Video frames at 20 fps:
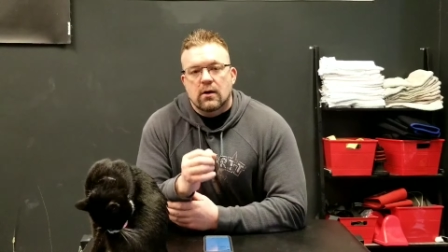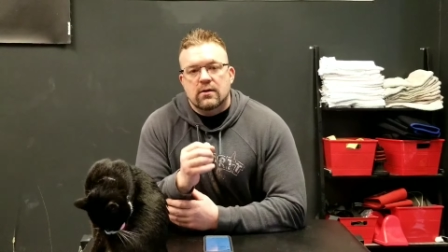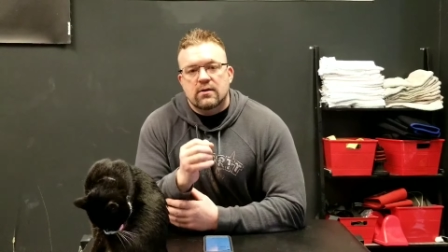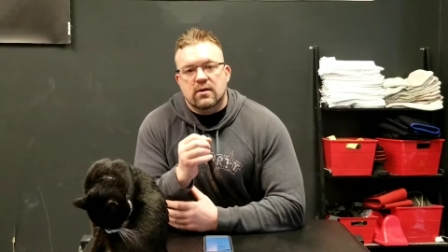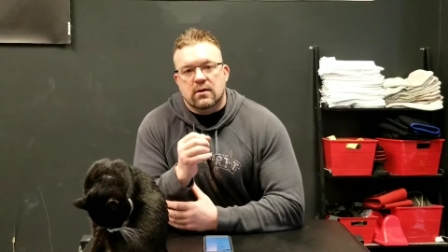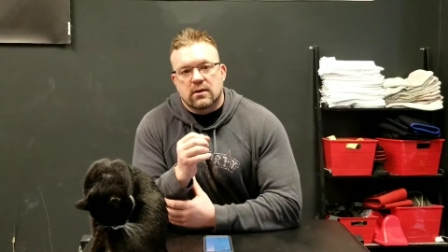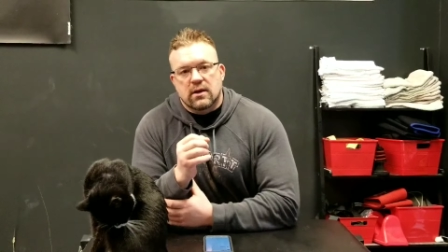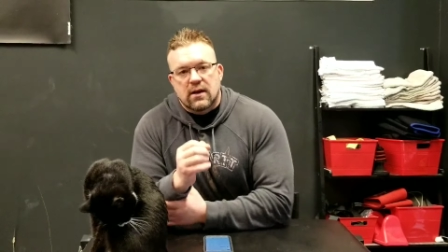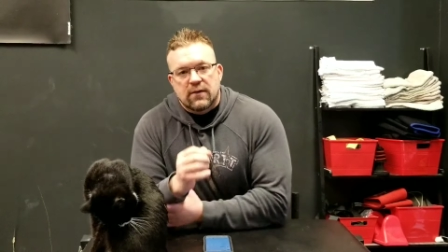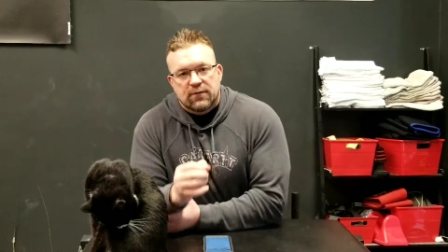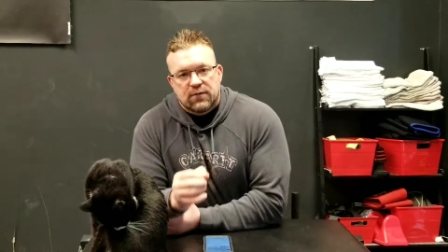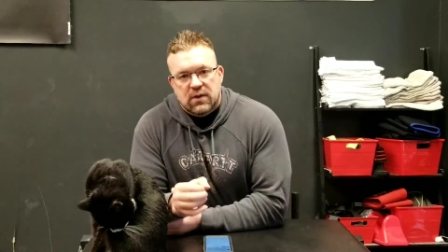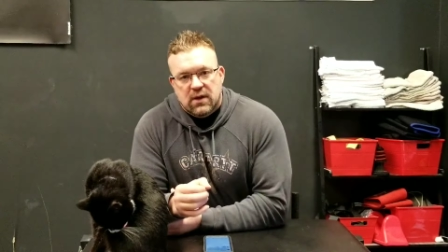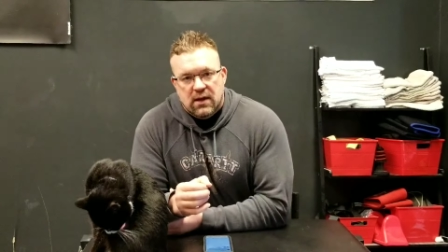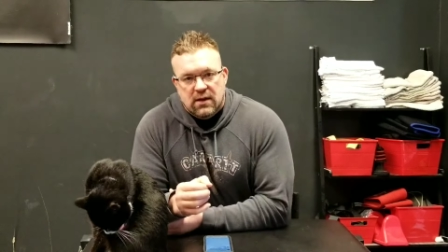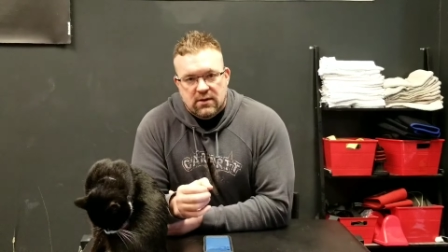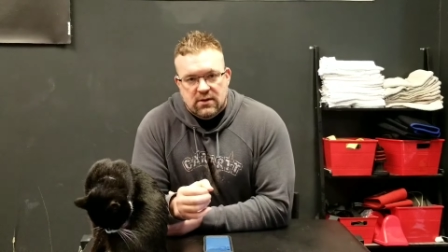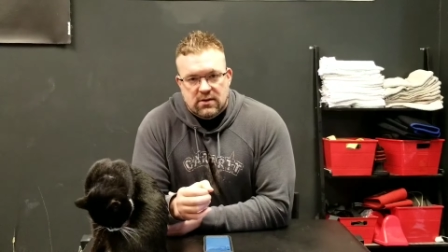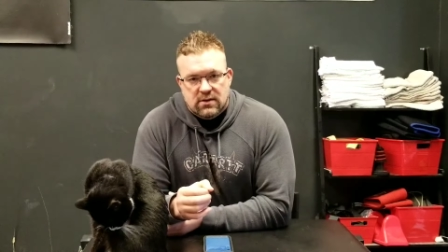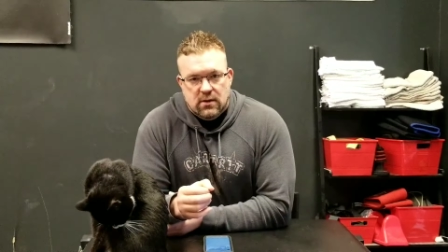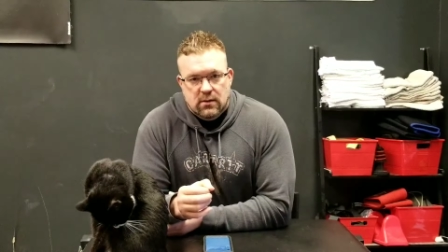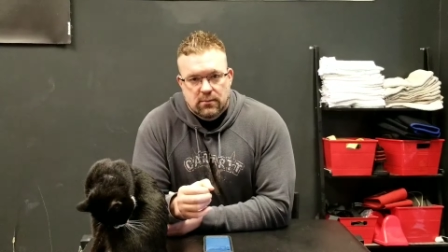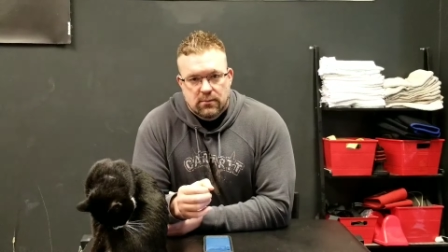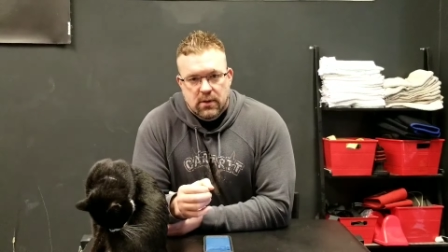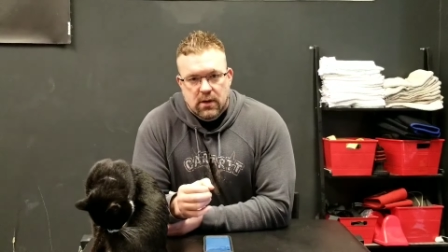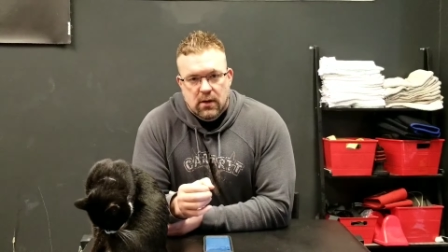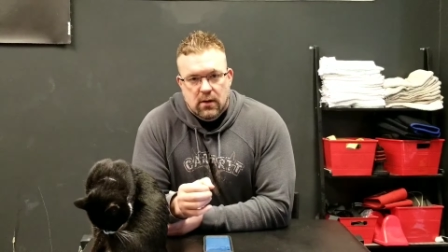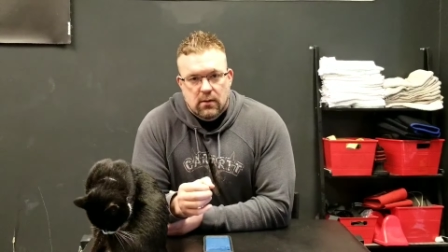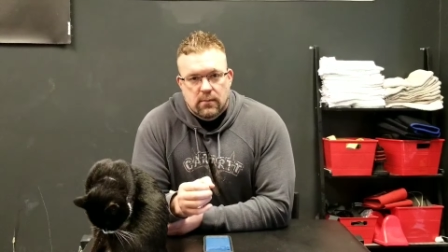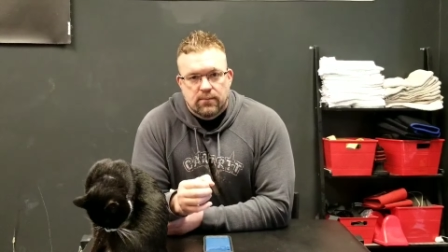to lift the inch
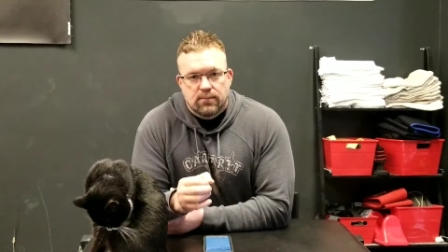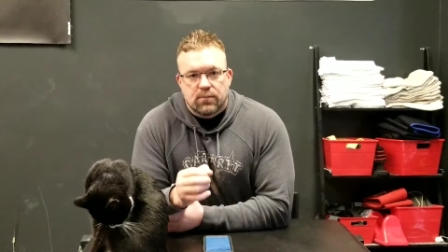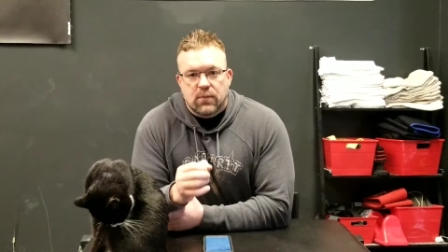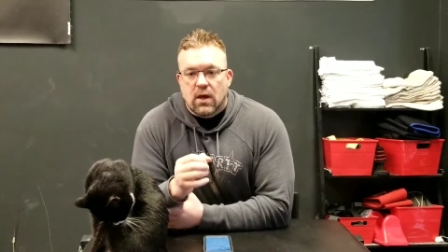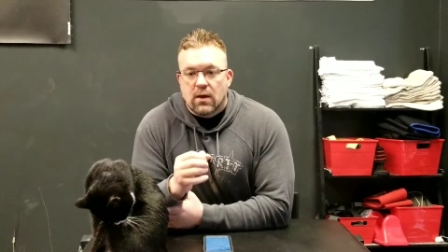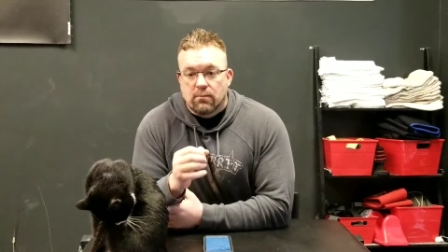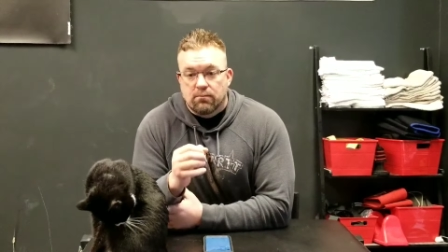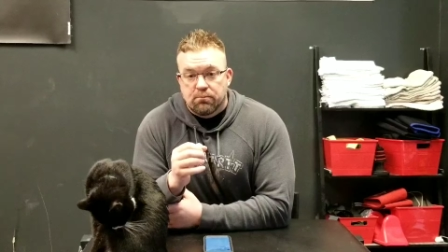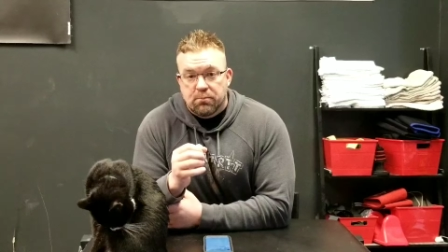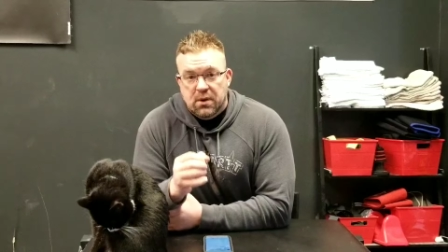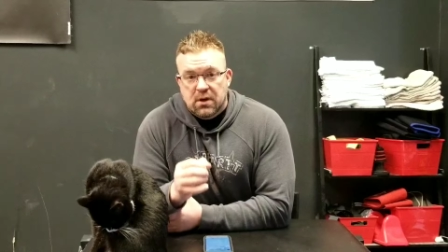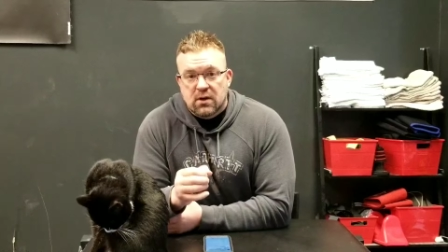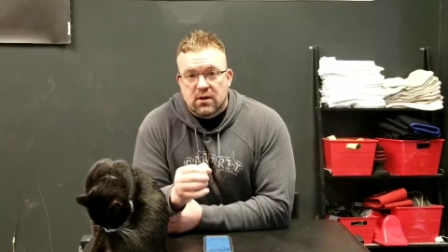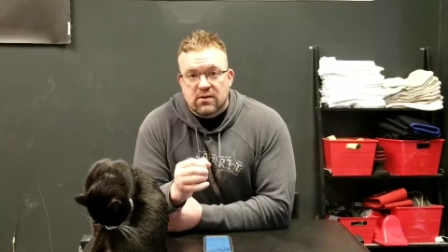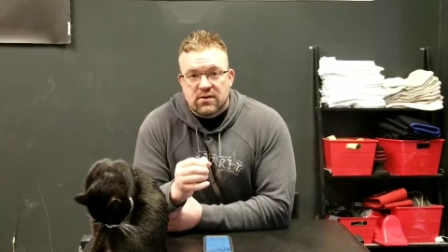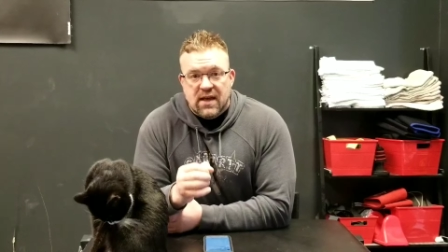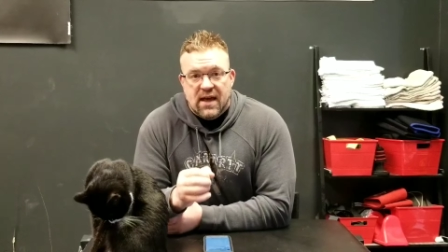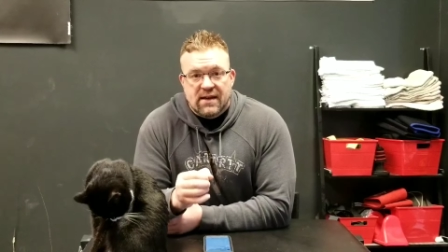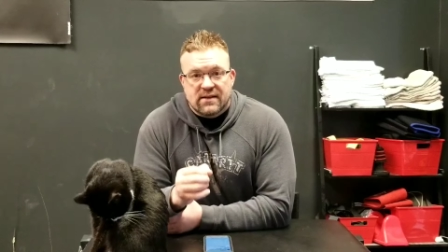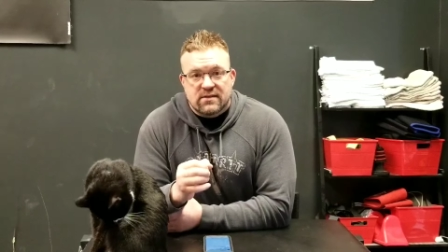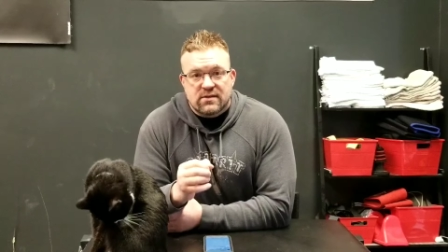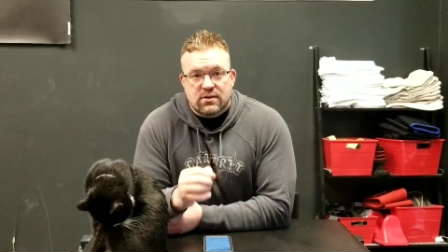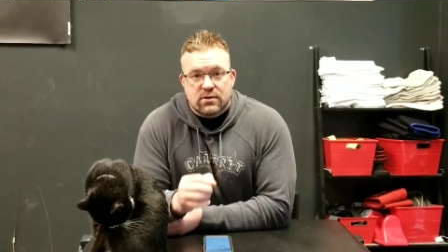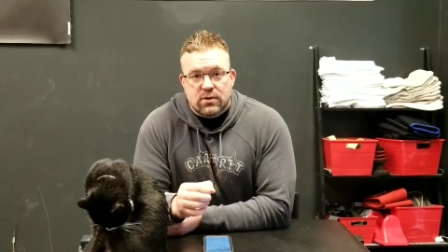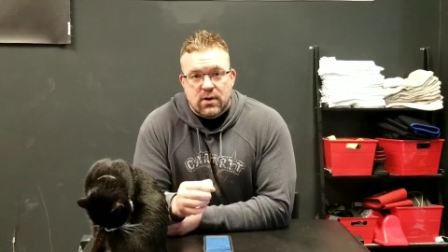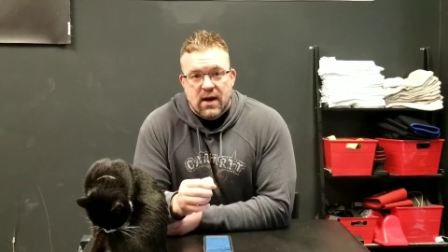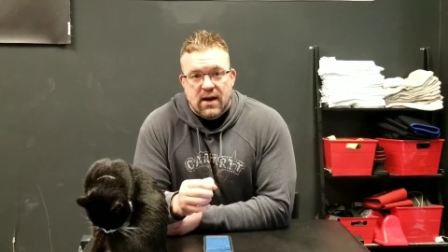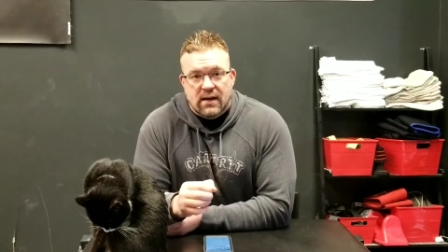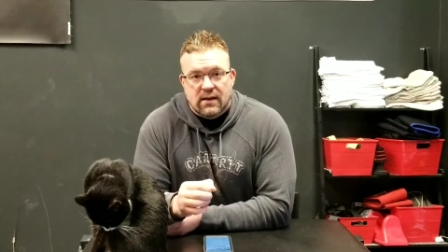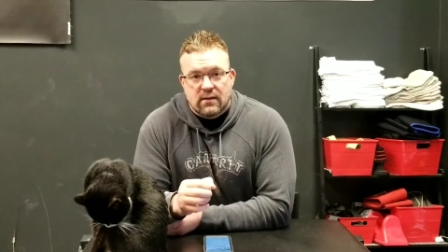dumbbell and build that
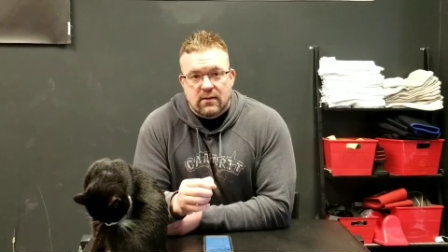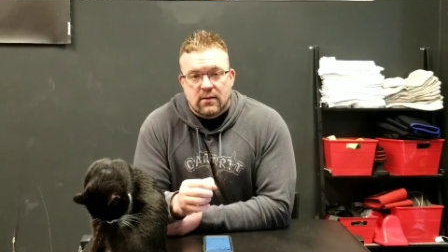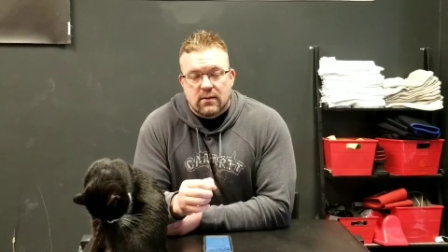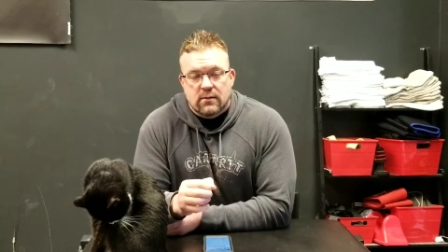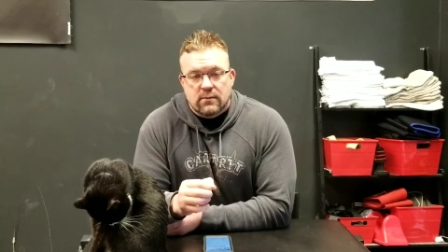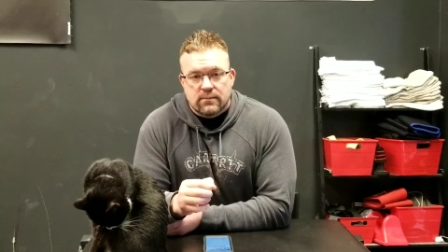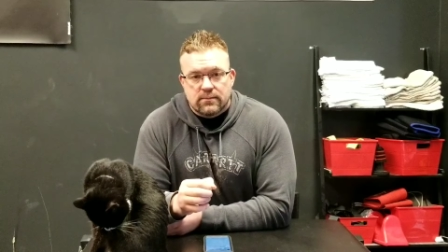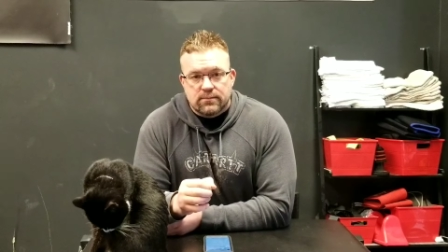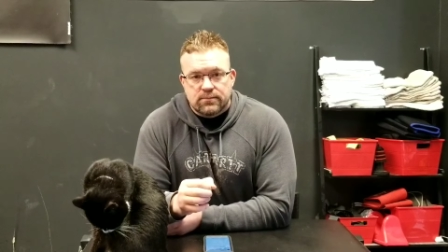strength